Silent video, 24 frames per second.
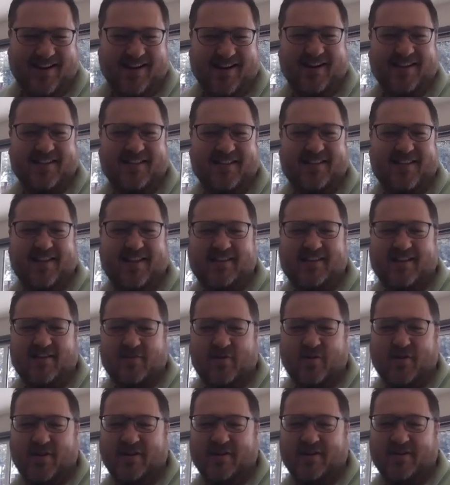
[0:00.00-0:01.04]
All right, thanks
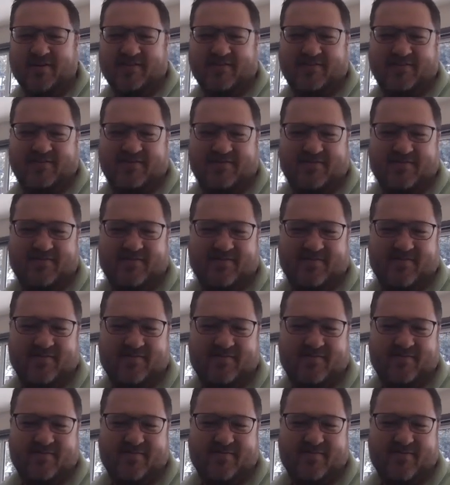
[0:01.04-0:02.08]
everyone.
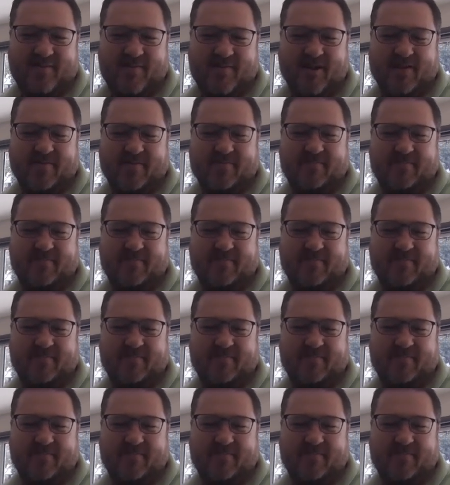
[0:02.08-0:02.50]
Bye-bye.